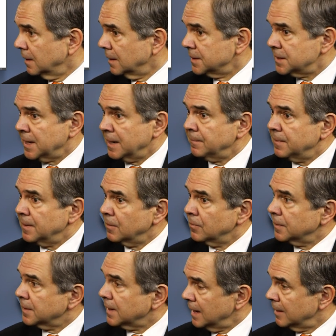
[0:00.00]
Same thing
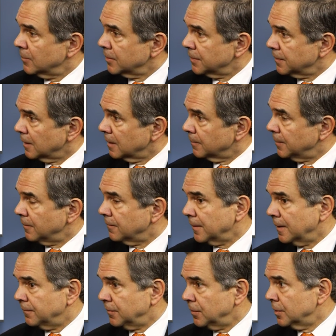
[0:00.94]
with chemotherapy
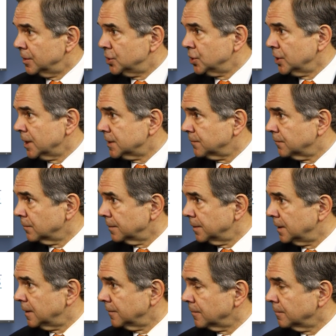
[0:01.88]
if you adjust for
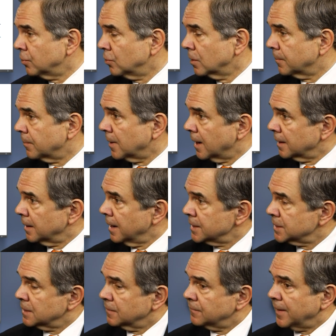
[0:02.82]
the different poor
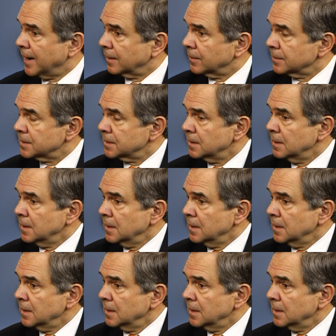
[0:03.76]
prognostic factors.